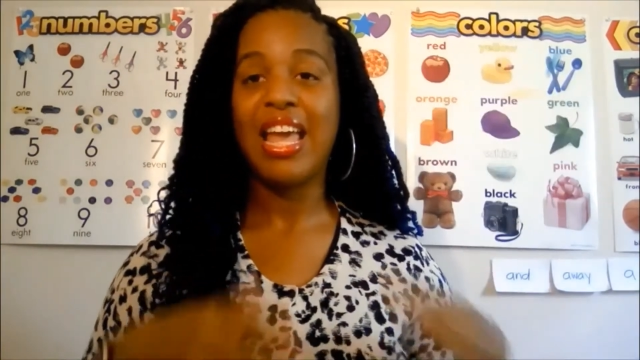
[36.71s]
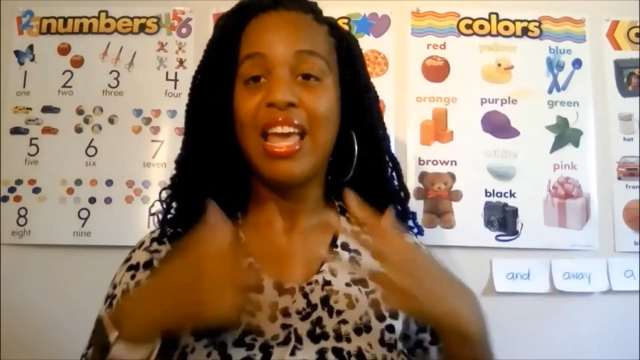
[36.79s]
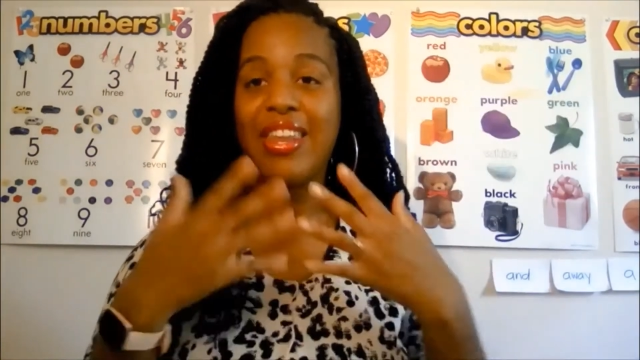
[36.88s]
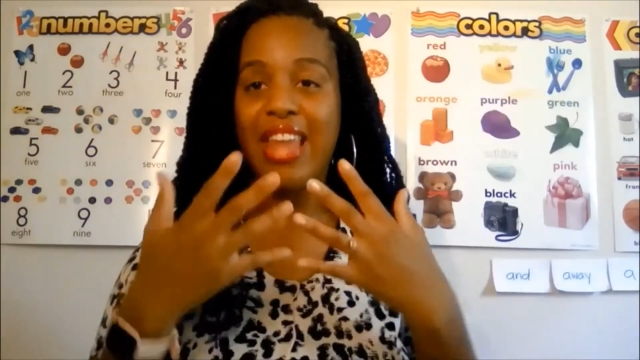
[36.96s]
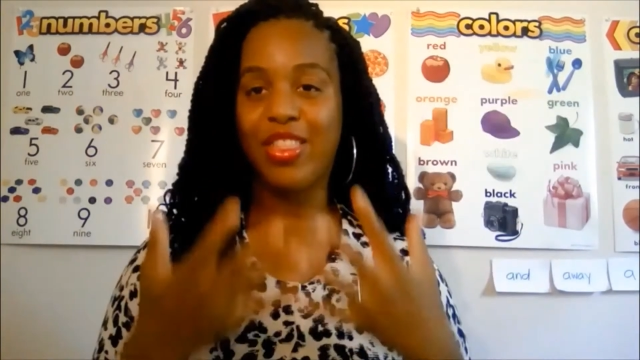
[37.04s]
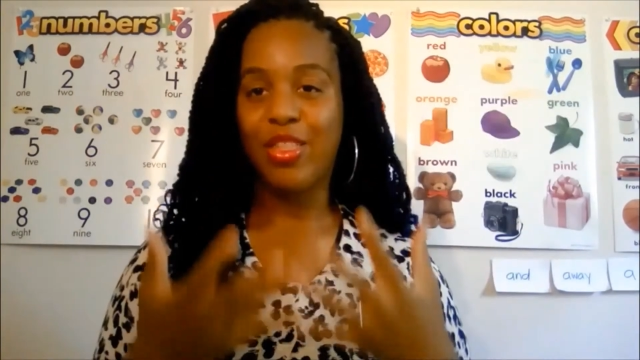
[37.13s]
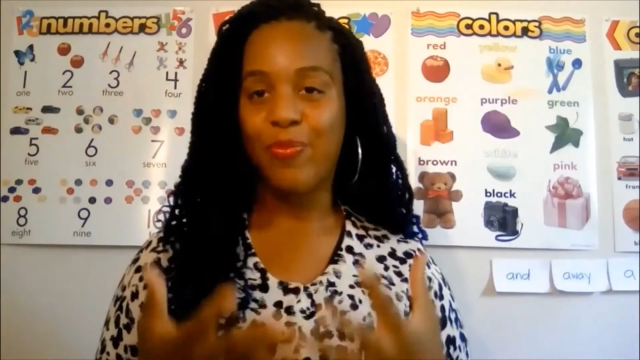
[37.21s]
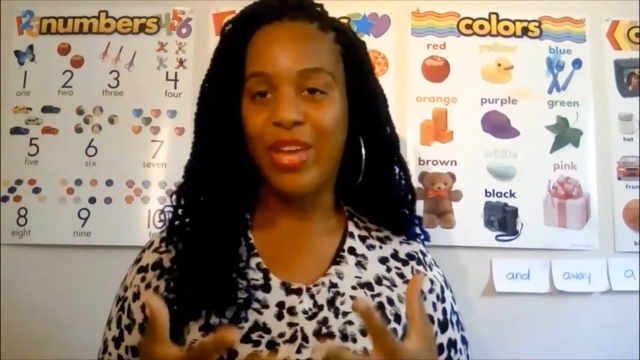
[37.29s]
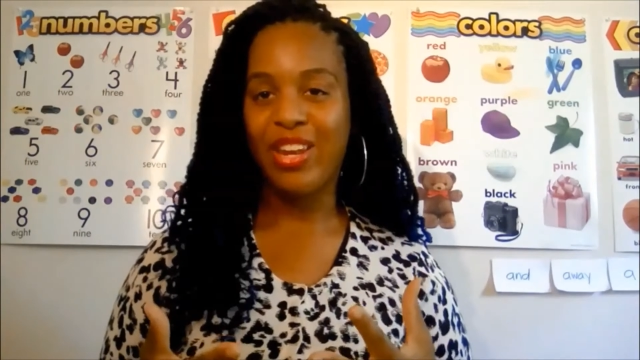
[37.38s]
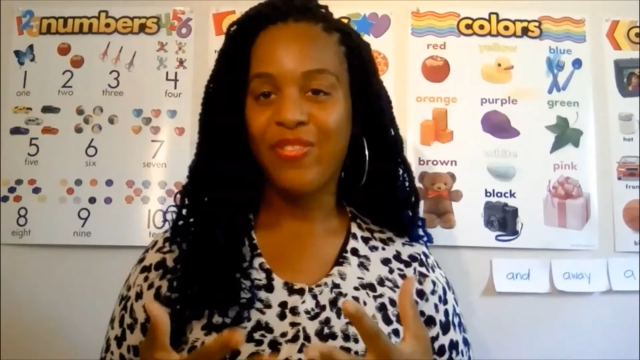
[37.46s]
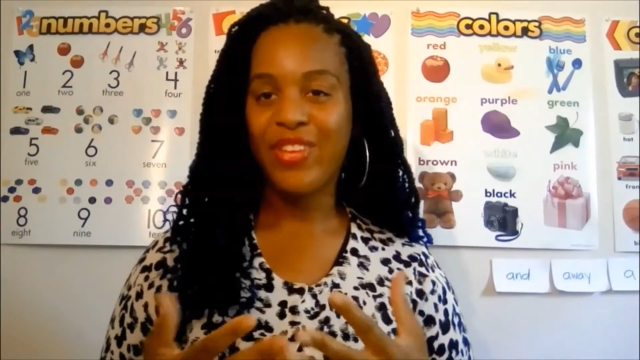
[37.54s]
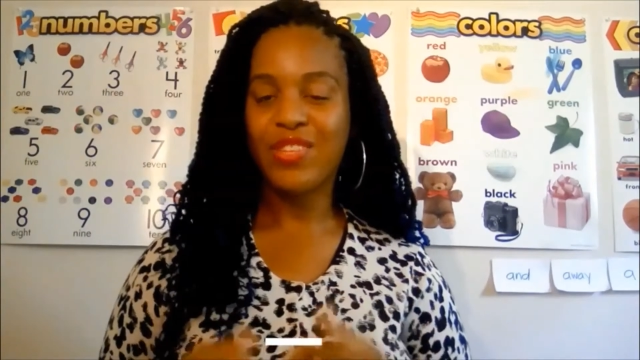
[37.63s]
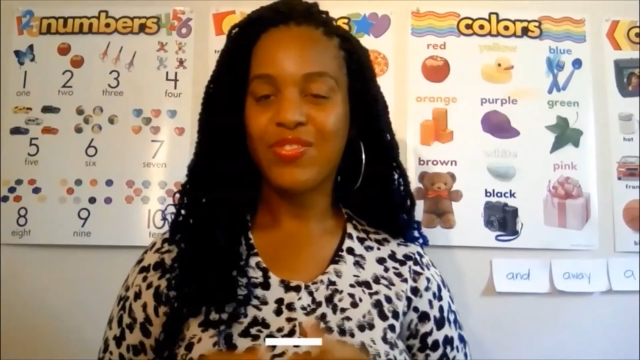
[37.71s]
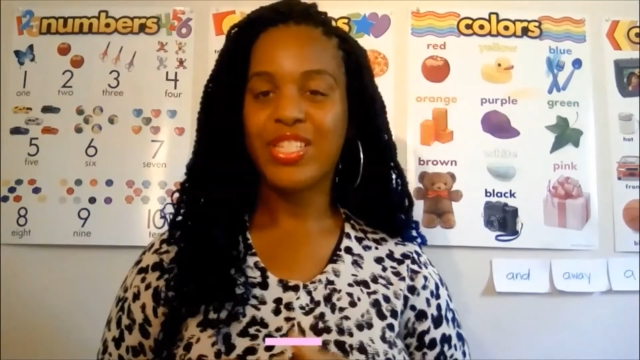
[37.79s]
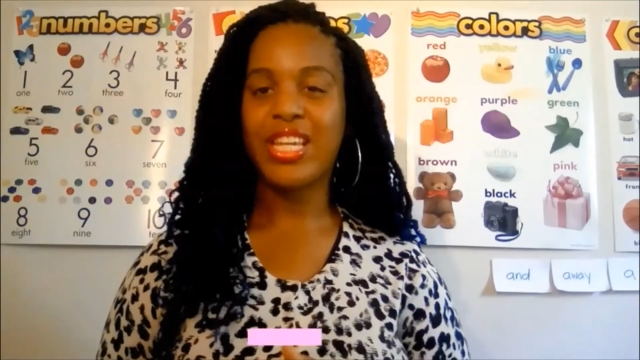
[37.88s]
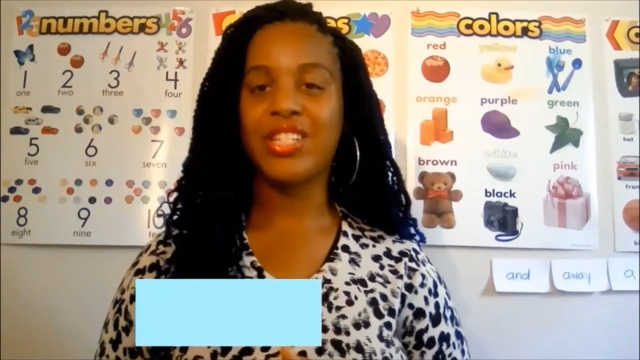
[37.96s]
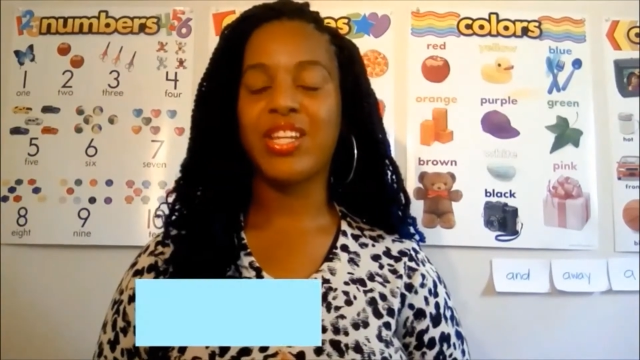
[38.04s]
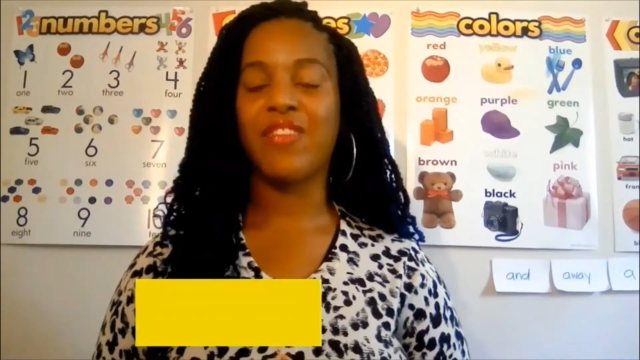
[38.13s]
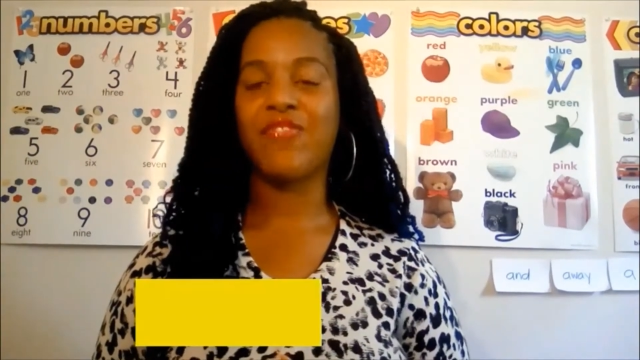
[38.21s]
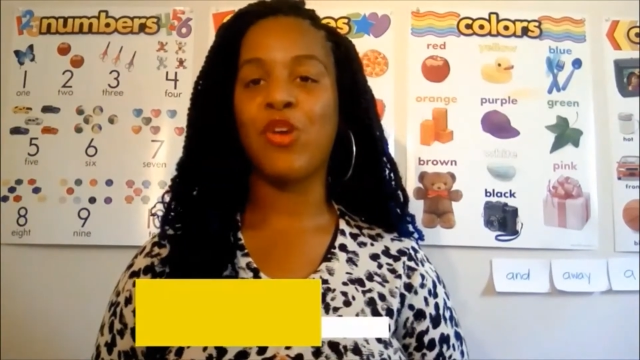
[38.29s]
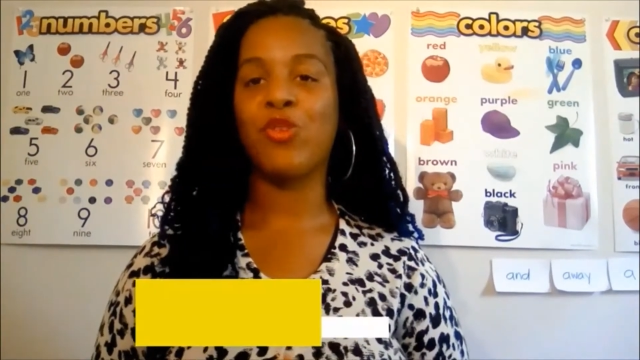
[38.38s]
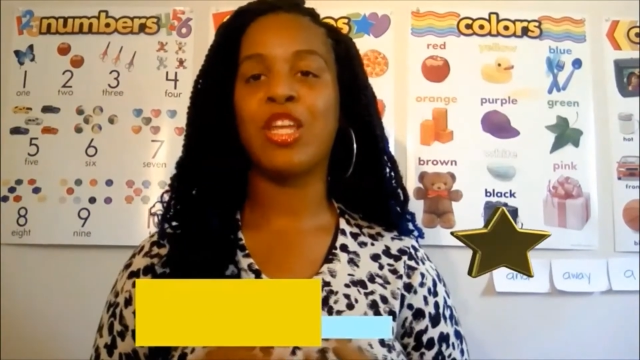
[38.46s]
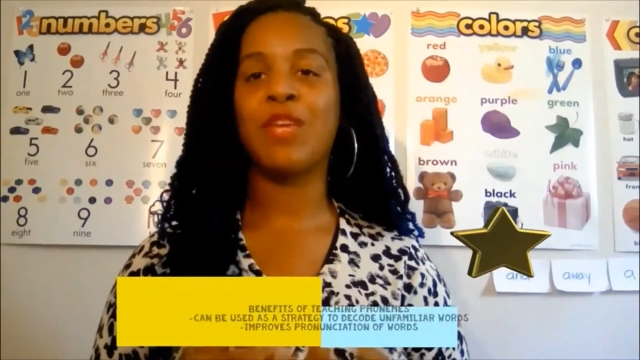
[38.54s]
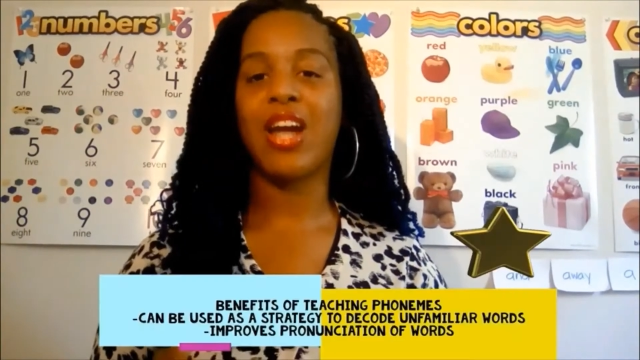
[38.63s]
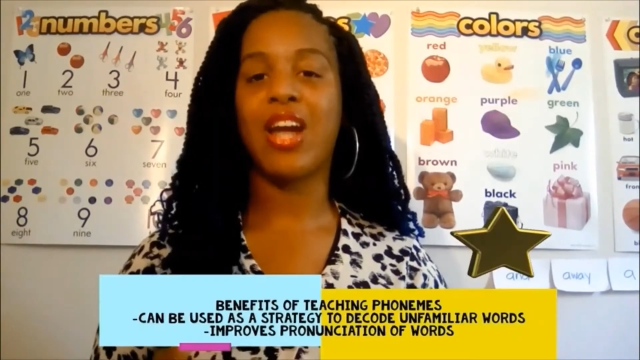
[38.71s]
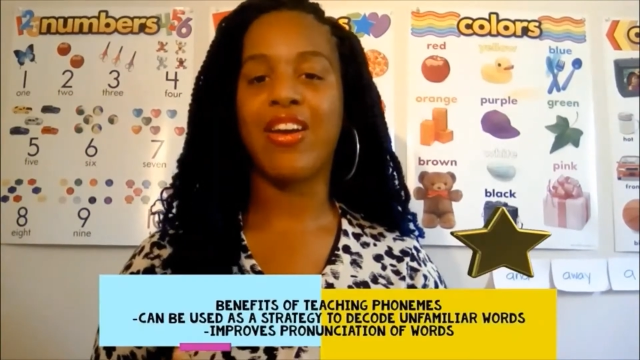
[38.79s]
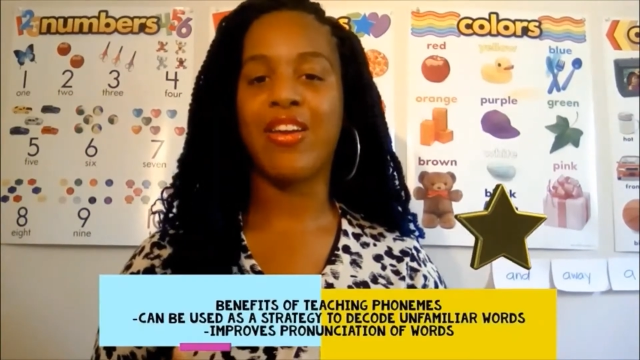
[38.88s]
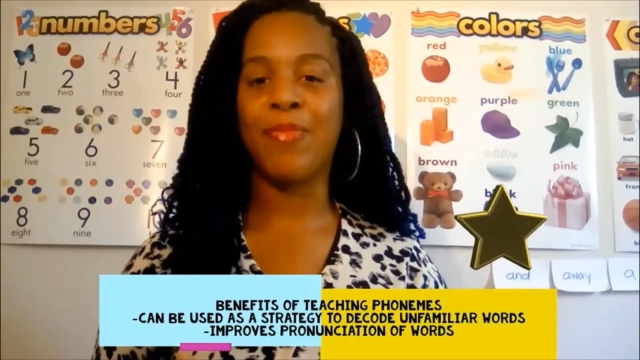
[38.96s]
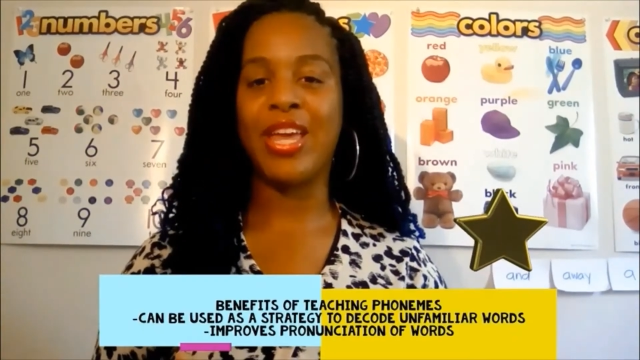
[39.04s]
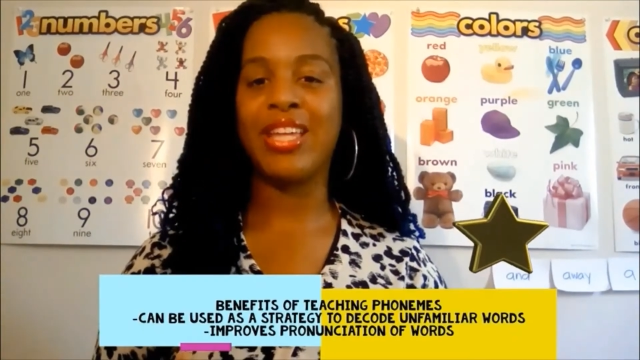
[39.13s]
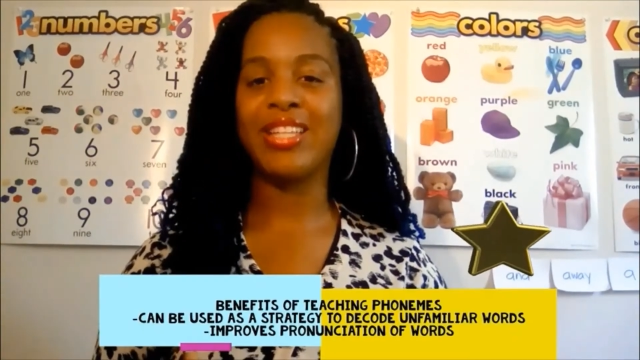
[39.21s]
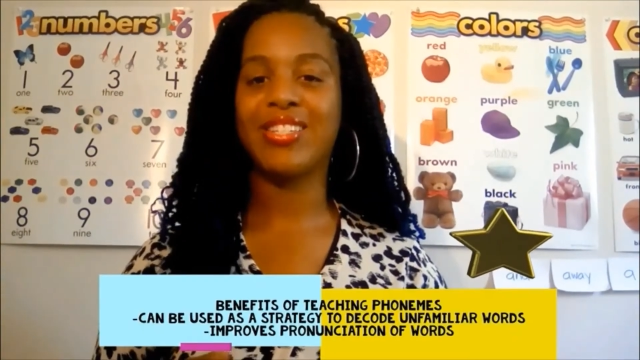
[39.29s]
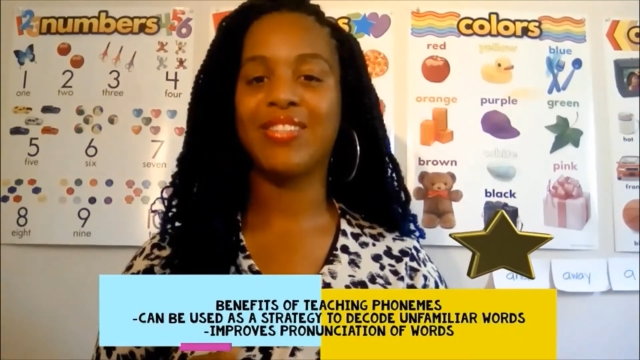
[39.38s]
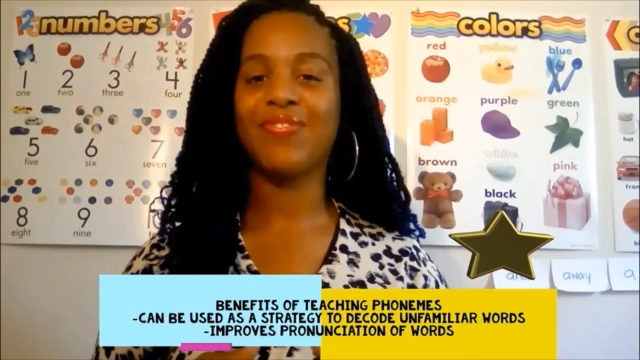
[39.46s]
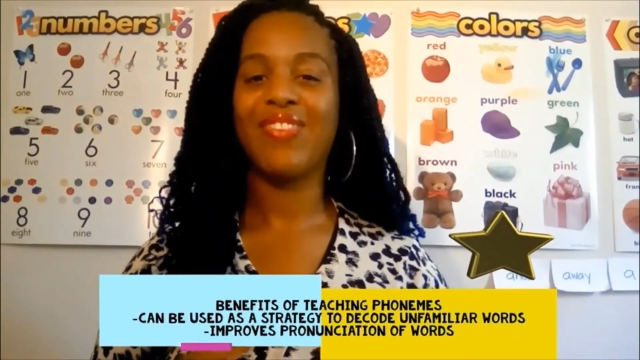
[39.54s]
Now, the benefits of teaching phonemes are immense.